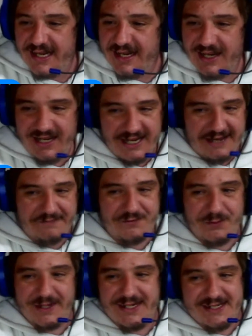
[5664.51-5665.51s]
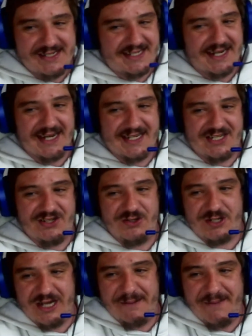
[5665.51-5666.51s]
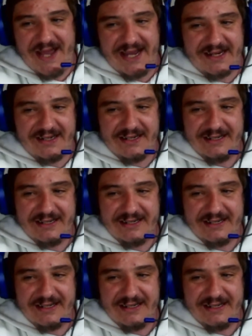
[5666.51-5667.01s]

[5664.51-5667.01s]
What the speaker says: left when these guys do come back.